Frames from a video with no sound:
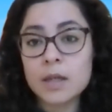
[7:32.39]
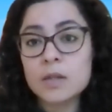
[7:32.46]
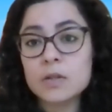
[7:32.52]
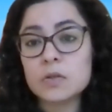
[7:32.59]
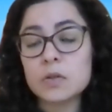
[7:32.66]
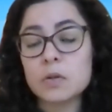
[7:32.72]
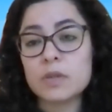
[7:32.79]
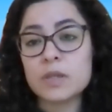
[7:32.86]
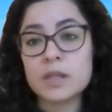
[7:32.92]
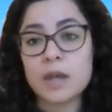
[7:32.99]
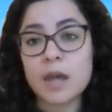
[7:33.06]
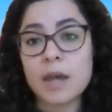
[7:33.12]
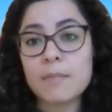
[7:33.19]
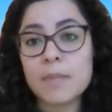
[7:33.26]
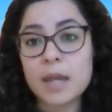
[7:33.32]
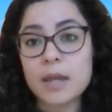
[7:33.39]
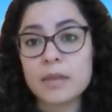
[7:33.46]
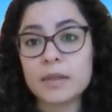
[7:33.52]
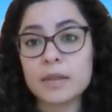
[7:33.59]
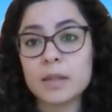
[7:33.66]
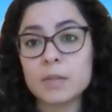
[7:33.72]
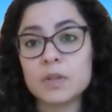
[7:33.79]
So the
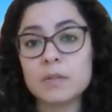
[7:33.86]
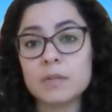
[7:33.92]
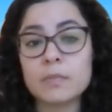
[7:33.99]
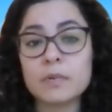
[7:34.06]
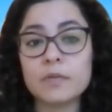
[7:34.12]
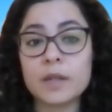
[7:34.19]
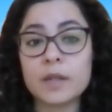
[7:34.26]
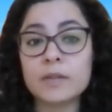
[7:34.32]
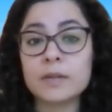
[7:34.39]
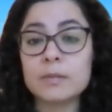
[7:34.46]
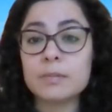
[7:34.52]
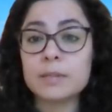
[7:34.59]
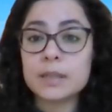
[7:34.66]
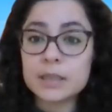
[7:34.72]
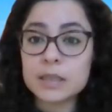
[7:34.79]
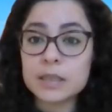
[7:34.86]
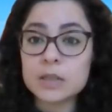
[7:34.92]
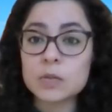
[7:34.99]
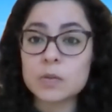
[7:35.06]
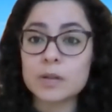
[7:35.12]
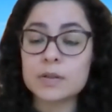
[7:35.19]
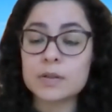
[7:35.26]
MF gives them the flexibility
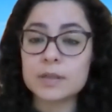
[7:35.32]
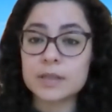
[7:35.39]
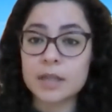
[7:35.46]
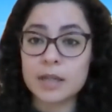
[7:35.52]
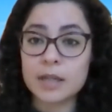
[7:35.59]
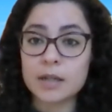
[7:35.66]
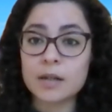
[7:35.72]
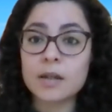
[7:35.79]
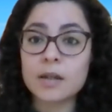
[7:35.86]
to undertake